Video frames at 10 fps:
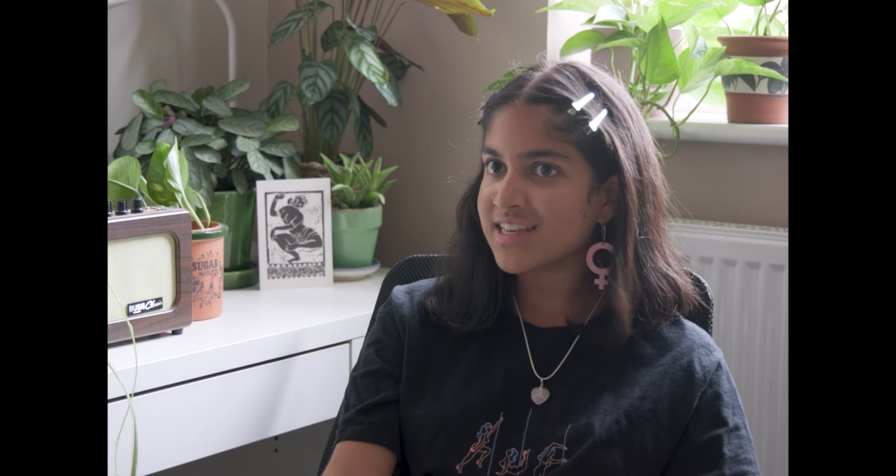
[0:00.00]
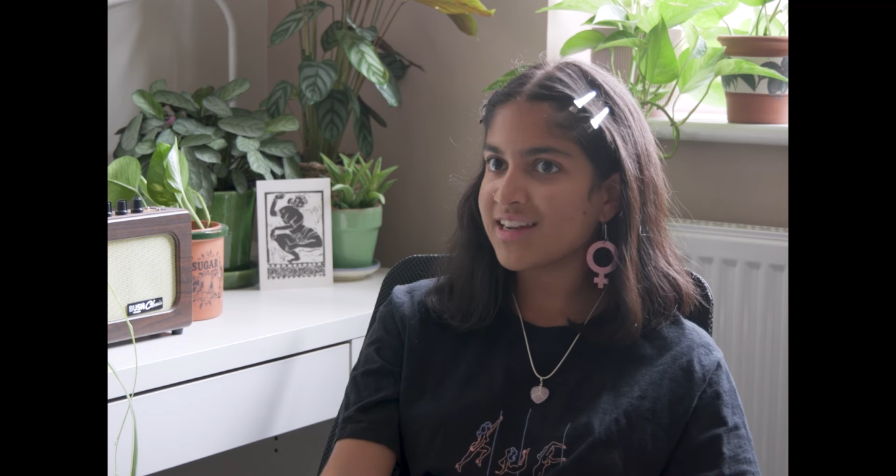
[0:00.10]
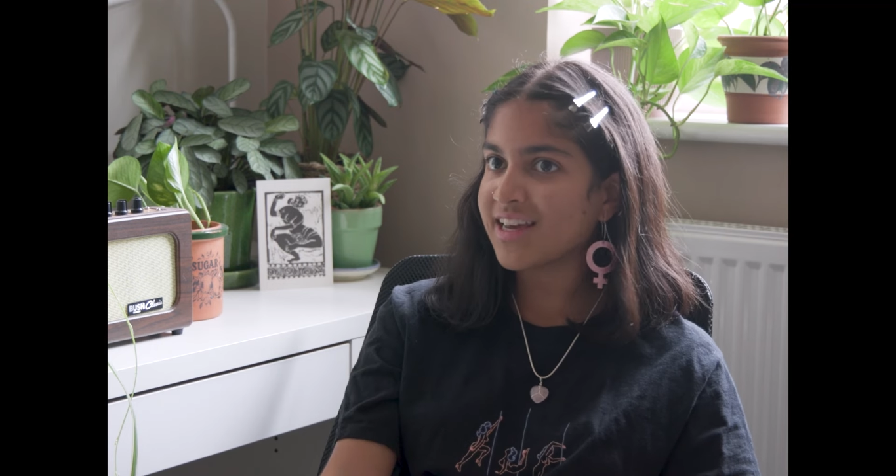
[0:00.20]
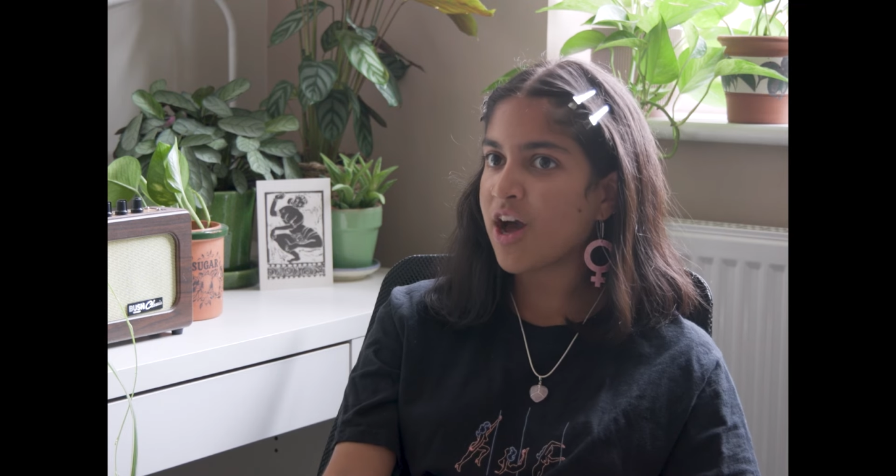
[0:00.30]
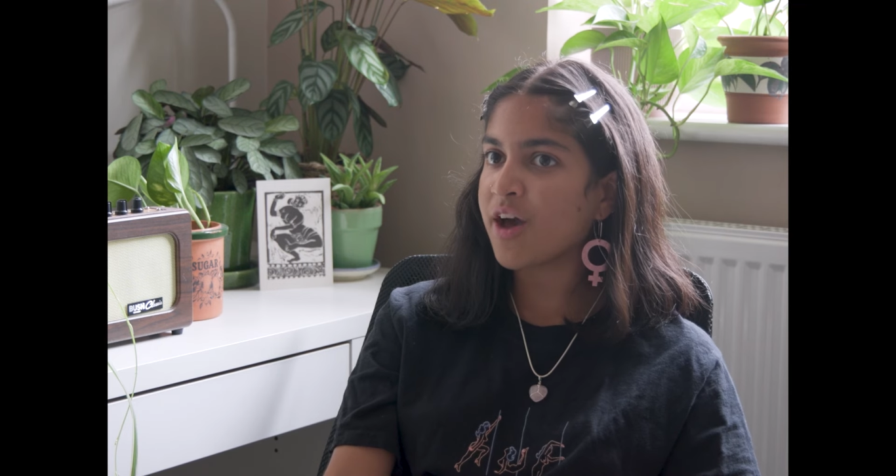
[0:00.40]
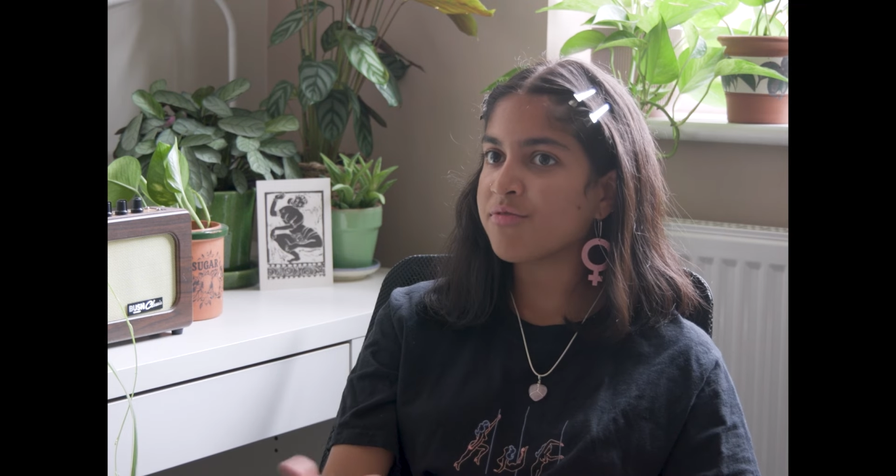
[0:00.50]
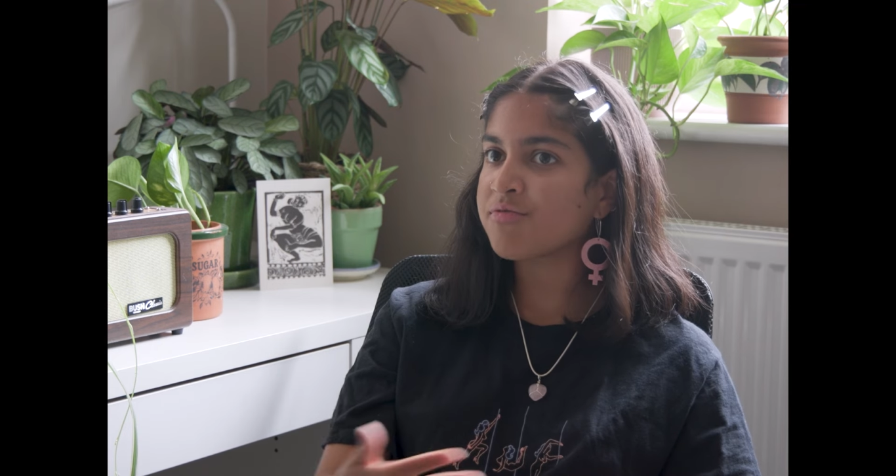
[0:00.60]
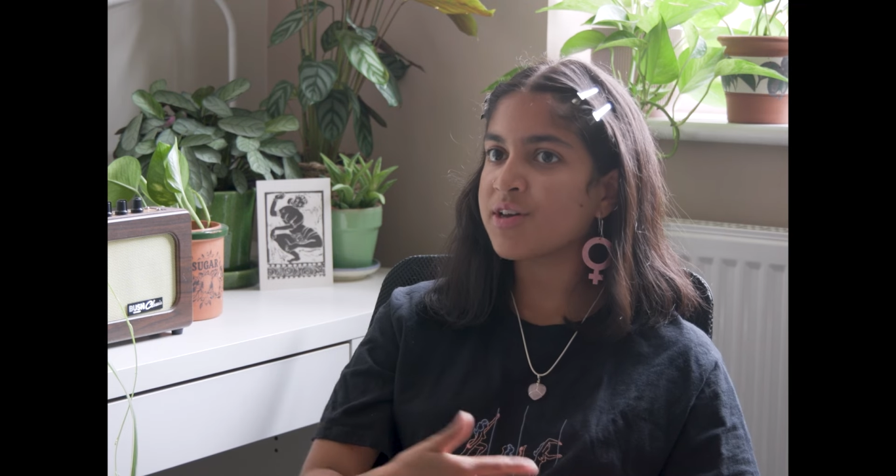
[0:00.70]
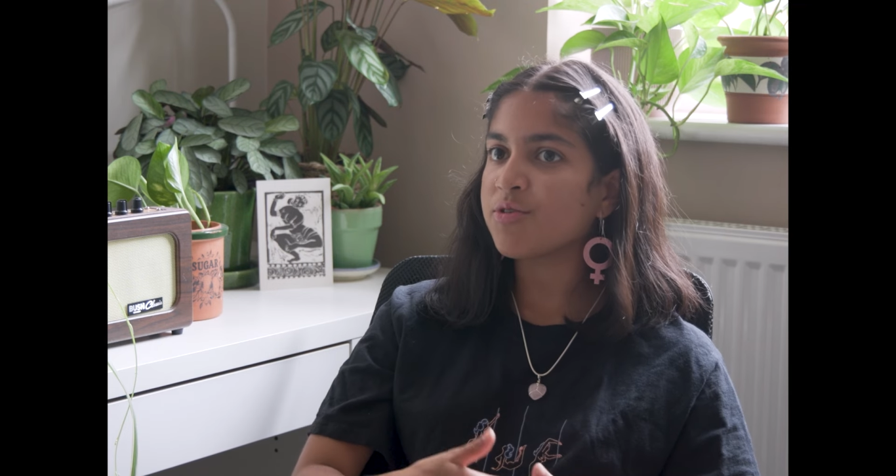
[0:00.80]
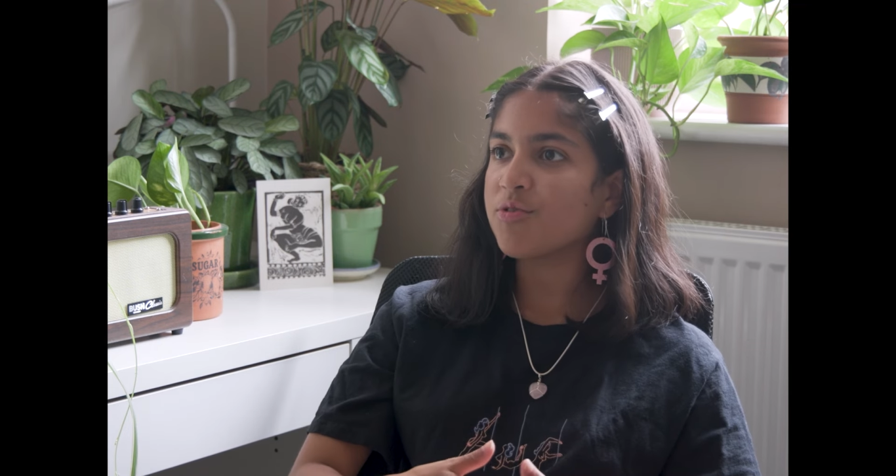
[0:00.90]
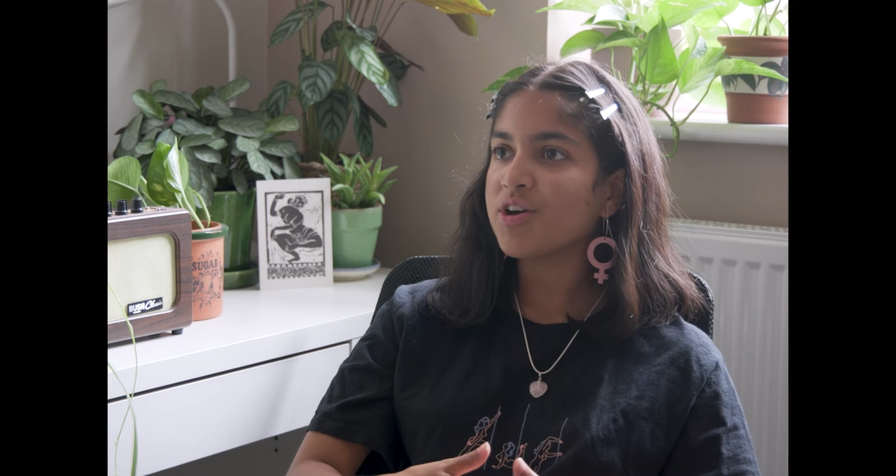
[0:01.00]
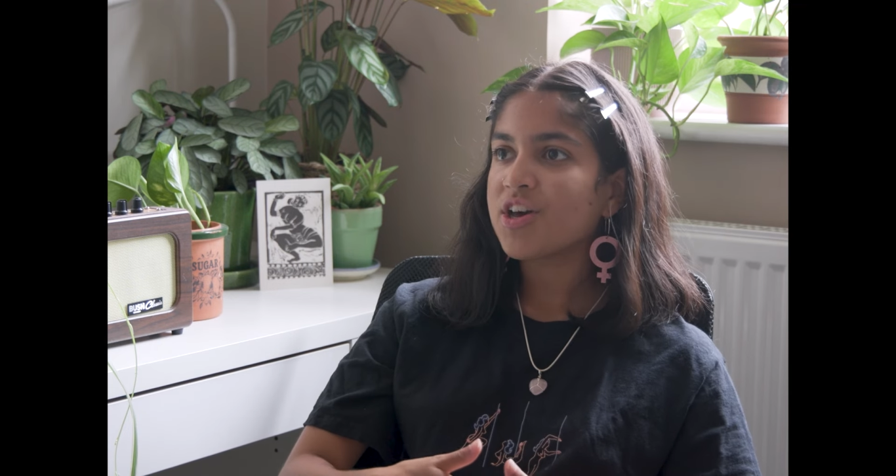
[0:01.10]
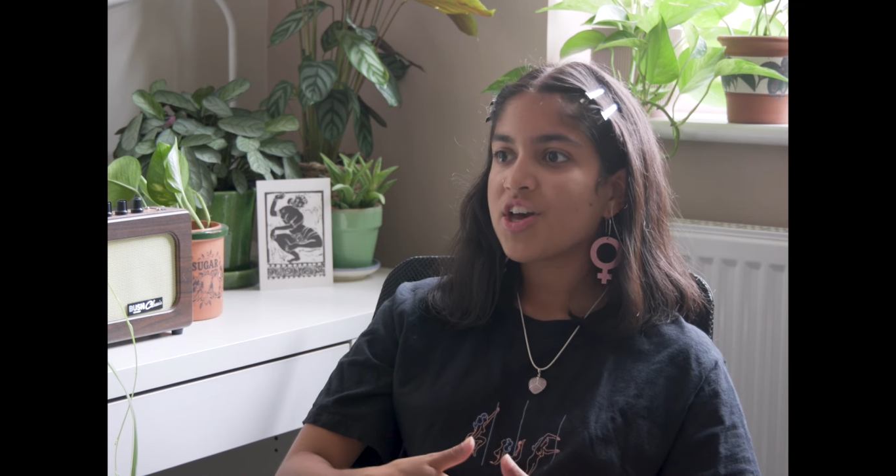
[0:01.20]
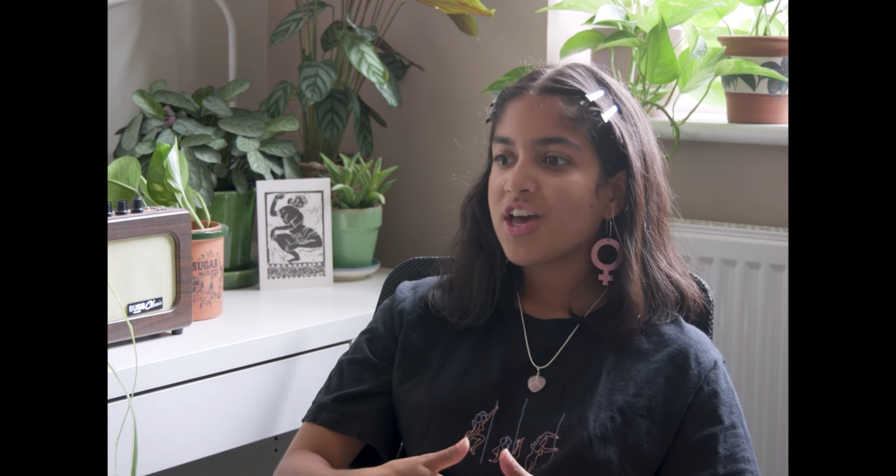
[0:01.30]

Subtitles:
it. Like, I feel